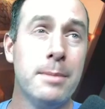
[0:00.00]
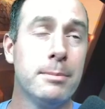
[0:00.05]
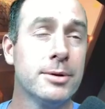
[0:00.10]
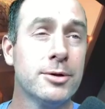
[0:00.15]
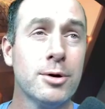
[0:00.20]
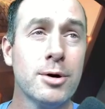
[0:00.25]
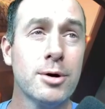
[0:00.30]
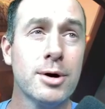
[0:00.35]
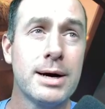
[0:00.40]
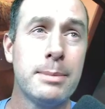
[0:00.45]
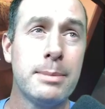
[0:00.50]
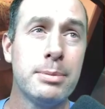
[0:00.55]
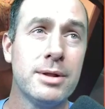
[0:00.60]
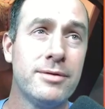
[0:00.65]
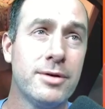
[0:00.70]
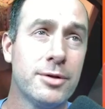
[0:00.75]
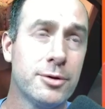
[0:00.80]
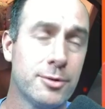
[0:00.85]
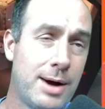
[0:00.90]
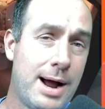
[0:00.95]
But there are a couple
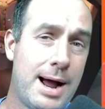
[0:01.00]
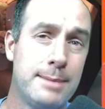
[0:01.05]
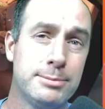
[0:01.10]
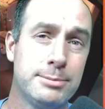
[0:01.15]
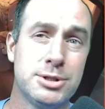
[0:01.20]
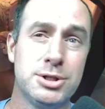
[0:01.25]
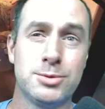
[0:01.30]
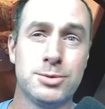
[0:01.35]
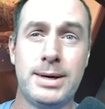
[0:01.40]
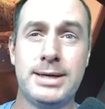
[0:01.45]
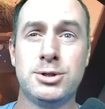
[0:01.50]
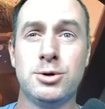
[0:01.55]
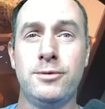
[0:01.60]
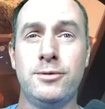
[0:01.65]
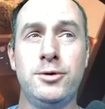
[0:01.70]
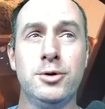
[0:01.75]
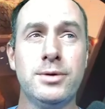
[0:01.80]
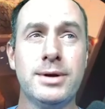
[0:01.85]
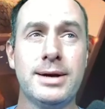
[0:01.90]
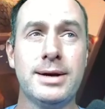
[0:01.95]
of other options, right? So
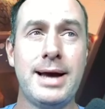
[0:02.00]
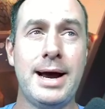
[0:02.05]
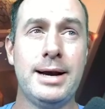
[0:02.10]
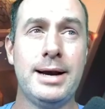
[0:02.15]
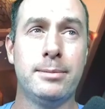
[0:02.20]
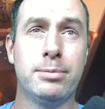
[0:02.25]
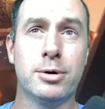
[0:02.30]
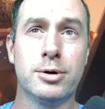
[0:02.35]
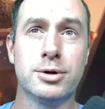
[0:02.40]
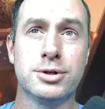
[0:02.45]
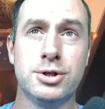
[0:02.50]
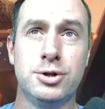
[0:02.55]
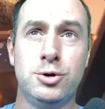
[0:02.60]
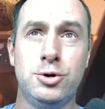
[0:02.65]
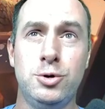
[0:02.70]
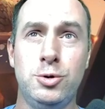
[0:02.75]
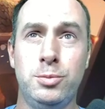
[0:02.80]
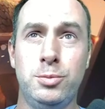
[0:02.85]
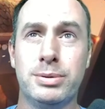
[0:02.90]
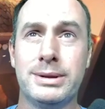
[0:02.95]
if you're the kind of person
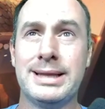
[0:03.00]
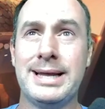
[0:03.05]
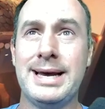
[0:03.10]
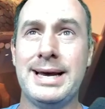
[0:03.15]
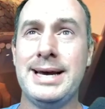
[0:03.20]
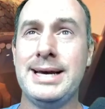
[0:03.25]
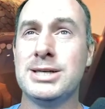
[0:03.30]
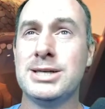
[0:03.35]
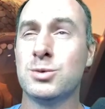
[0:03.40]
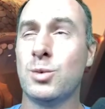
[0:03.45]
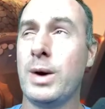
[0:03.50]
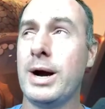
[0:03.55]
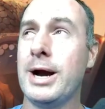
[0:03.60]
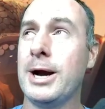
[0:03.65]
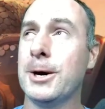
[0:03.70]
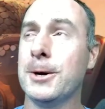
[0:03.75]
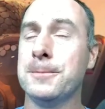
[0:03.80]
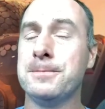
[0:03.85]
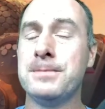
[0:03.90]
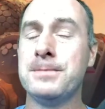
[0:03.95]
who plays
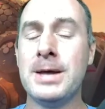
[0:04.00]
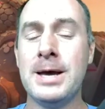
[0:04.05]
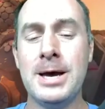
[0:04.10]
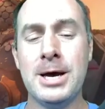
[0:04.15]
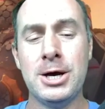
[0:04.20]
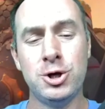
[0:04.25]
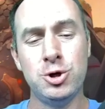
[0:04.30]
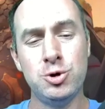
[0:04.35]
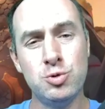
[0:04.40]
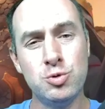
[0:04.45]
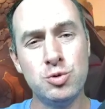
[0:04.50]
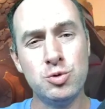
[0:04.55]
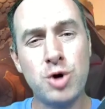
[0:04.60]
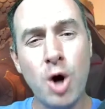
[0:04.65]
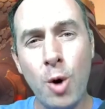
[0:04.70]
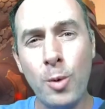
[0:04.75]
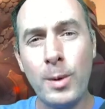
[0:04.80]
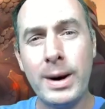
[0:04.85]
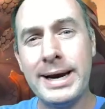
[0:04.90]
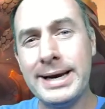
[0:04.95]
where you
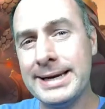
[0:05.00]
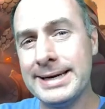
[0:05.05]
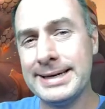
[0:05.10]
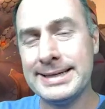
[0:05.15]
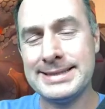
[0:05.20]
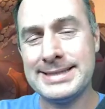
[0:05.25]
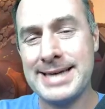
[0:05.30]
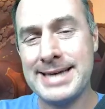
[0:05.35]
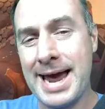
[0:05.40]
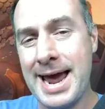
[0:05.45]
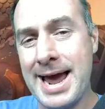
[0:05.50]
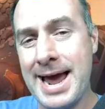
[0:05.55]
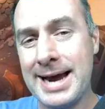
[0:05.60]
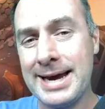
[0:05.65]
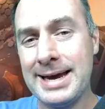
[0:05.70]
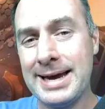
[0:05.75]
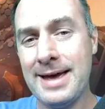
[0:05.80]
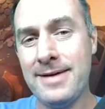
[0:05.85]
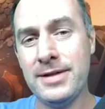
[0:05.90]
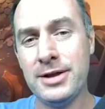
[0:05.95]
go in and
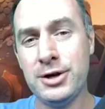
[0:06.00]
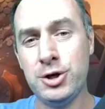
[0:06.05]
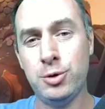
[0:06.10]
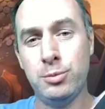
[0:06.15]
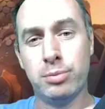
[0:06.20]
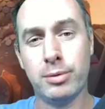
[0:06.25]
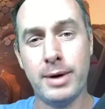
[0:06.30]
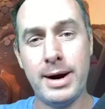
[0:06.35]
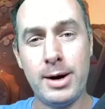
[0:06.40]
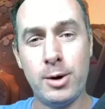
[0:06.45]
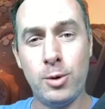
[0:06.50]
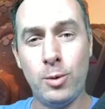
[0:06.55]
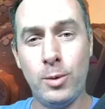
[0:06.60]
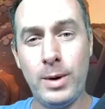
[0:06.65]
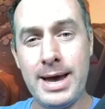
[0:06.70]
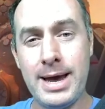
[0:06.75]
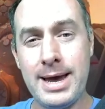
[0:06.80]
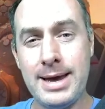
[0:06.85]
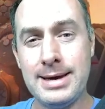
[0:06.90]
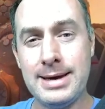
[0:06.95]
attack, and then you break
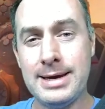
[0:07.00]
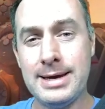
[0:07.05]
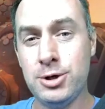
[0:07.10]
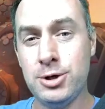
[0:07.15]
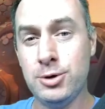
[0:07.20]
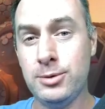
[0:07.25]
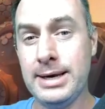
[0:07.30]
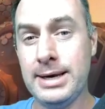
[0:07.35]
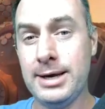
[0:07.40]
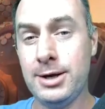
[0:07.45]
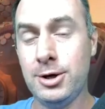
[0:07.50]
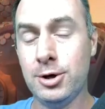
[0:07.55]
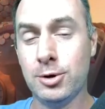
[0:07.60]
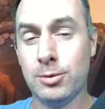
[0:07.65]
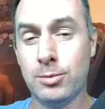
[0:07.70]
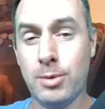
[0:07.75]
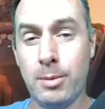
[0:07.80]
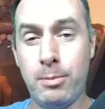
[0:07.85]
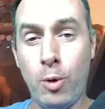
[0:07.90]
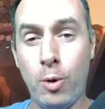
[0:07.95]
away and you get
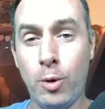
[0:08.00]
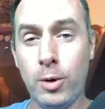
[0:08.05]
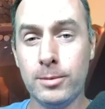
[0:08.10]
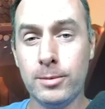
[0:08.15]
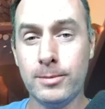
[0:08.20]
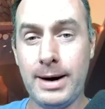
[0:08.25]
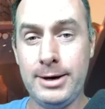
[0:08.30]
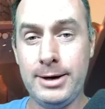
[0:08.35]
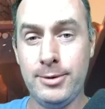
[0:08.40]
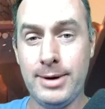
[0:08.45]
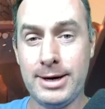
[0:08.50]
your report, right?